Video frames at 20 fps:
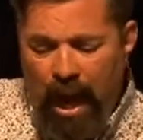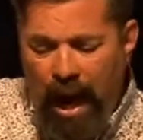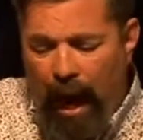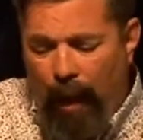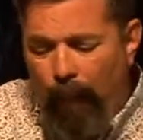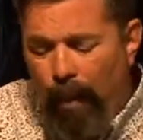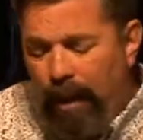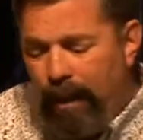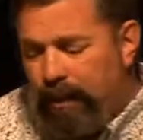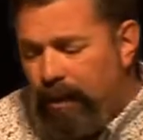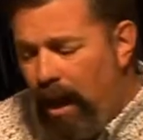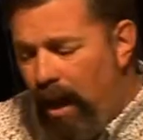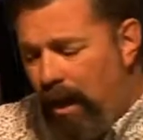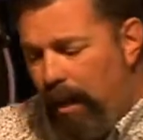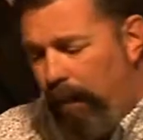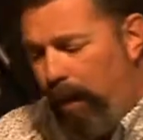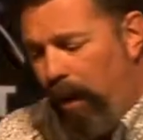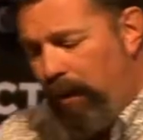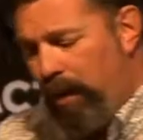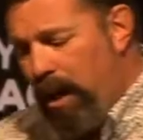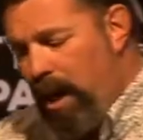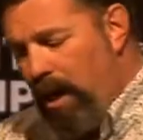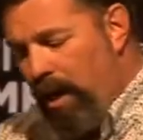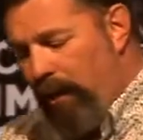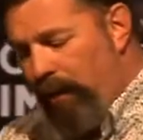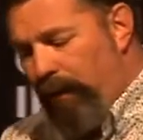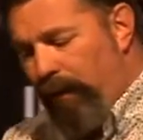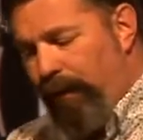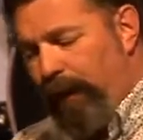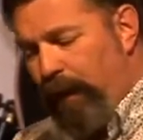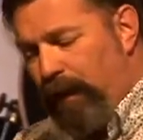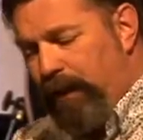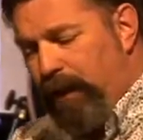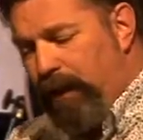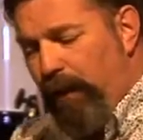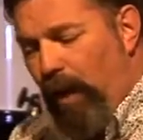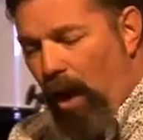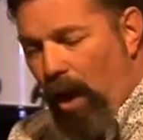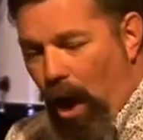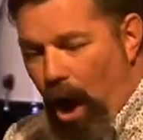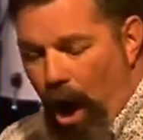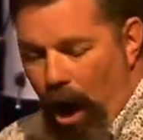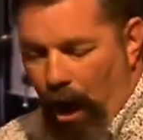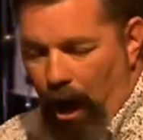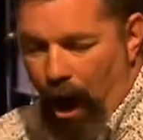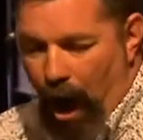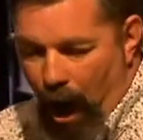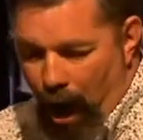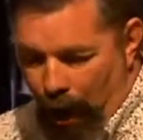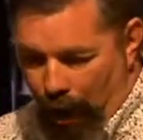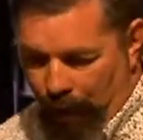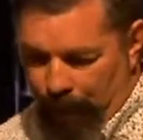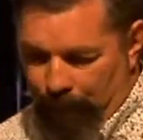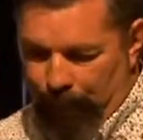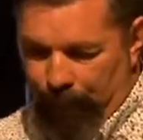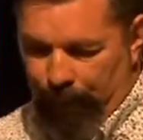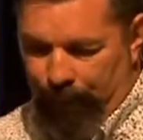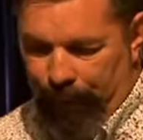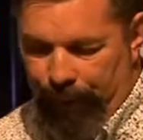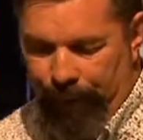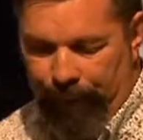I want to talk about, first of all, our armor.